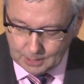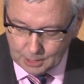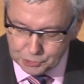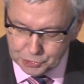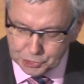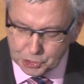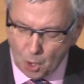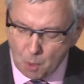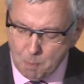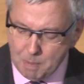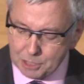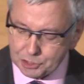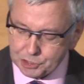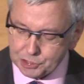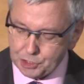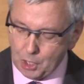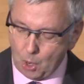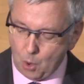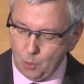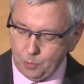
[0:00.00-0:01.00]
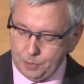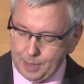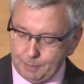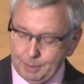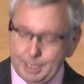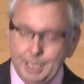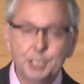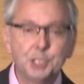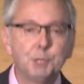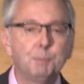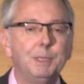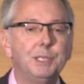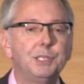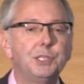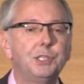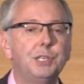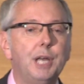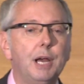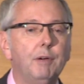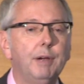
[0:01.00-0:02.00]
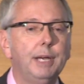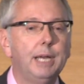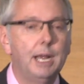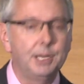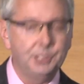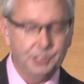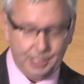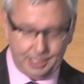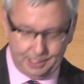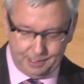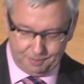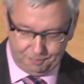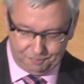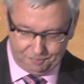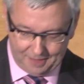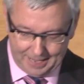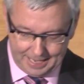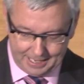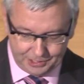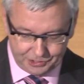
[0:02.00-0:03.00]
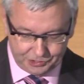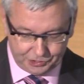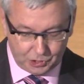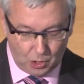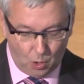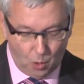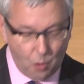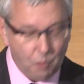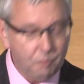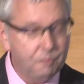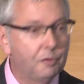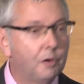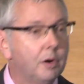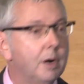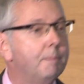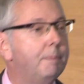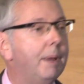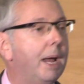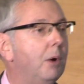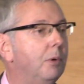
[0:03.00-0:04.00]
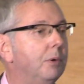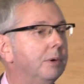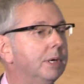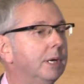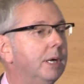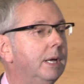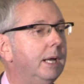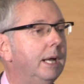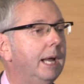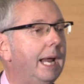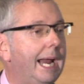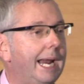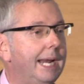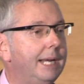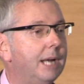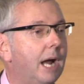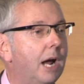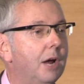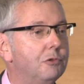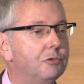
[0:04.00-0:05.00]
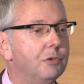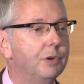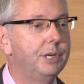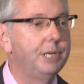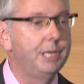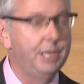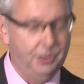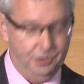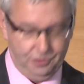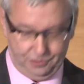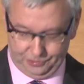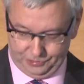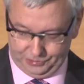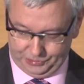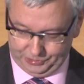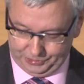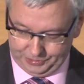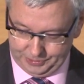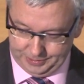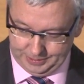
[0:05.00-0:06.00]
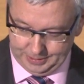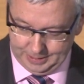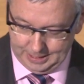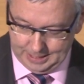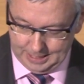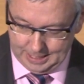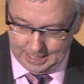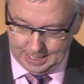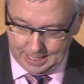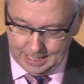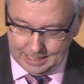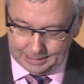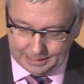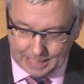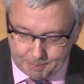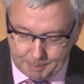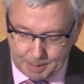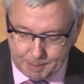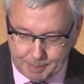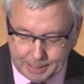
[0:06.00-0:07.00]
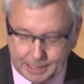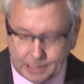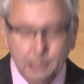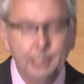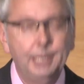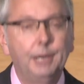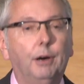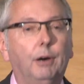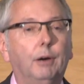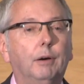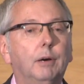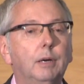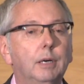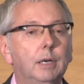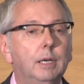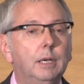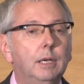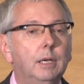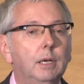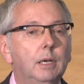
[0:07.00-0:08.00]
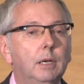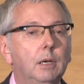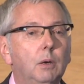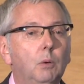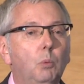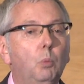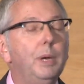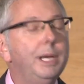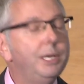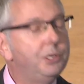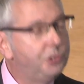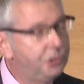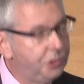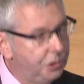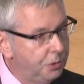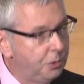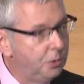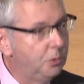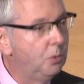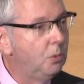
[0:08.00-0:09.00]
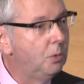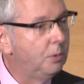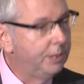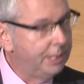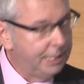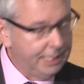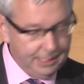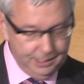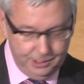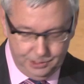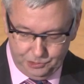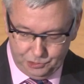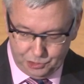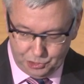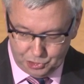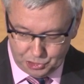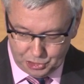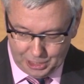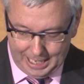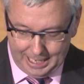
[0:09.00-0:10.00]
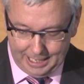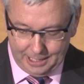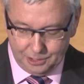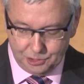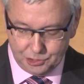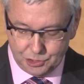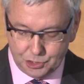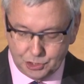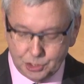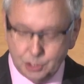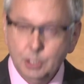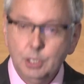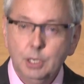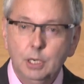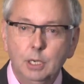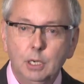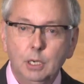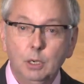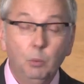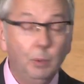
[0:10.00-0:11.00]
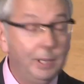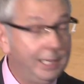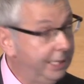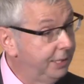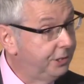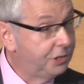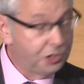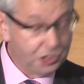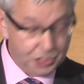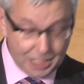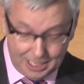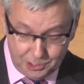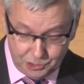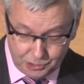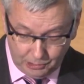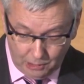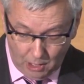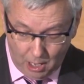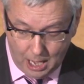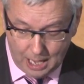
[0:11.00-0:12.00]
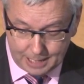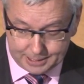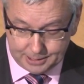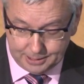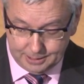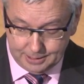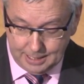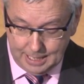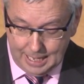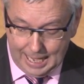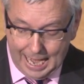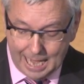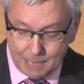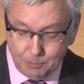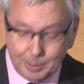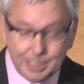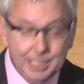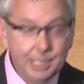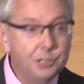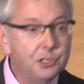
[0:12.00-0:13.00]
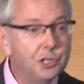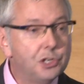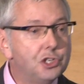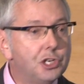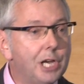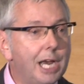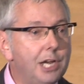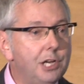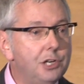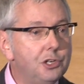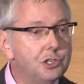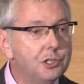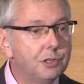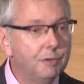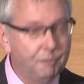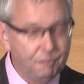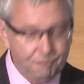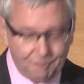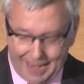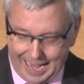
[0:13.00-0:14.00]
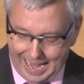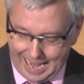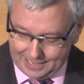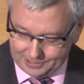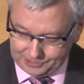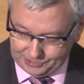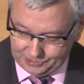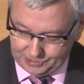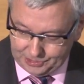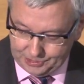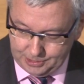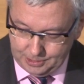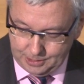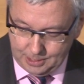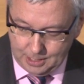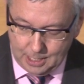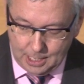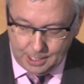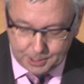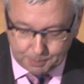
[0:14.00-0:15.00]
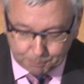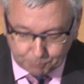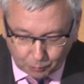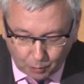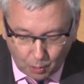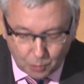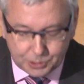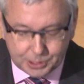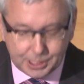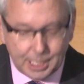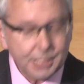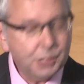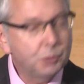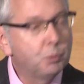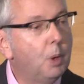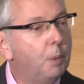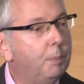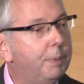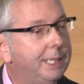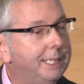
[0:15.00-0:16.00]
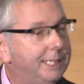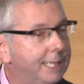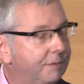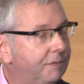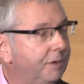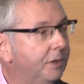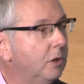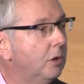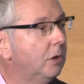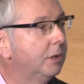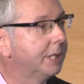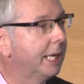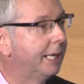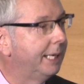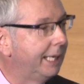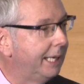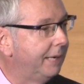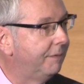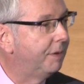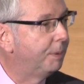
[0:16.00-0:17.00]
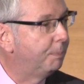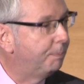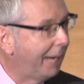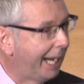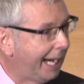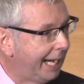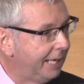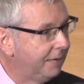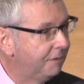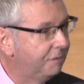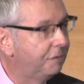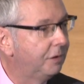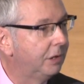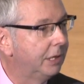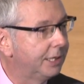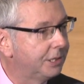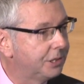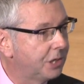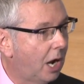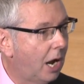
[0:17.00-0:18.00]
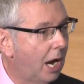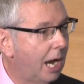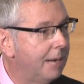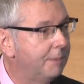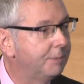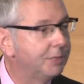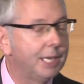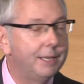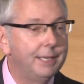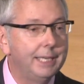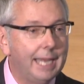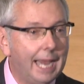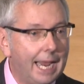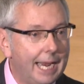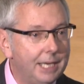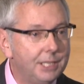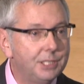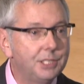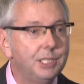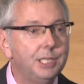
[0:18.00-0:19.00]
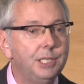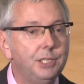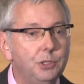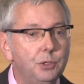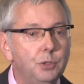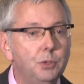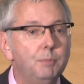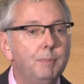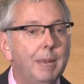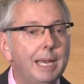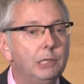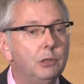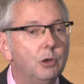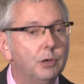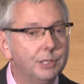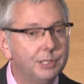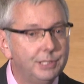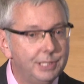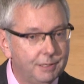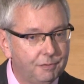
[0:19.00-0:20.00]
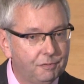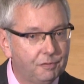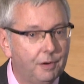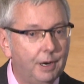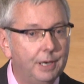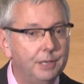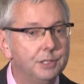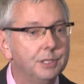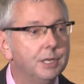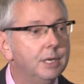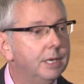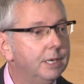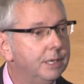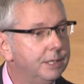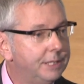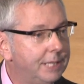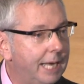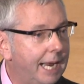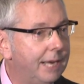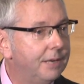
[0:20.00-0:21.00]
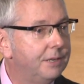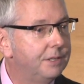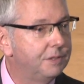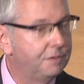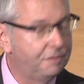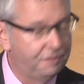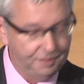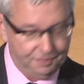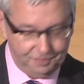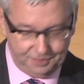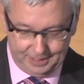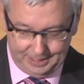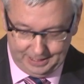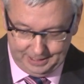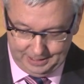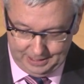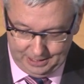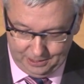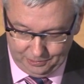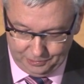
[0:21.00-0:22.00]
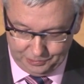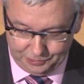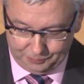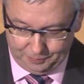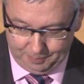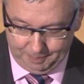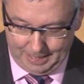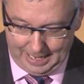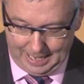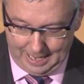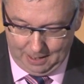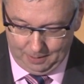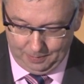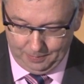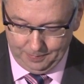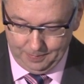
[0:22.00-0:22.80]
So much so that it's been staring us in the face, for about 800 years. Let me be clear. We do need to change. We need to change a lot, and we need to change fast. The process will be difficult and even painful at times, and the ACU may look different 10 to 15 years from now.